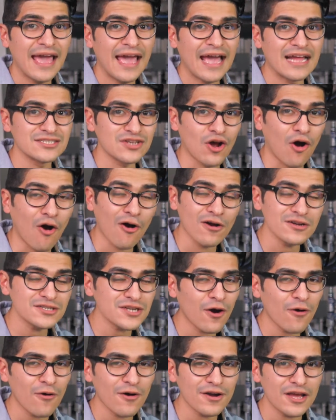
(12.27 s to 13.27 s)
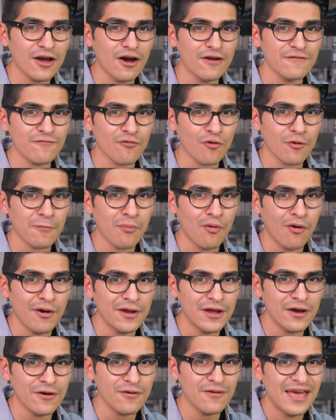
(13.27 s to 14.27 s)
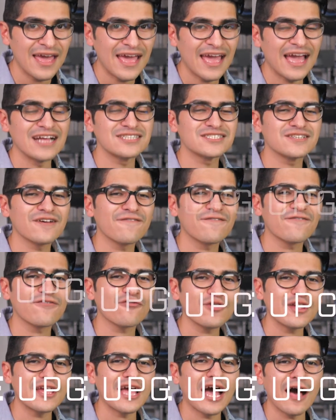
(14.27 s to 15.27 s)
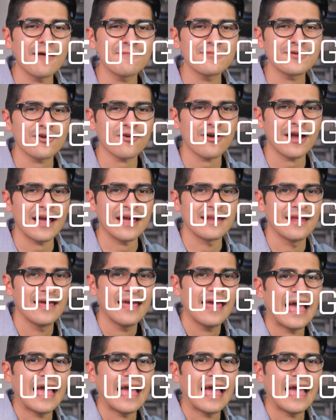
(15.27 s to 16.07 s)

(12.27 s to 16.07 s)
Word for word: and aren't already on 4.0, it's a free upgrade.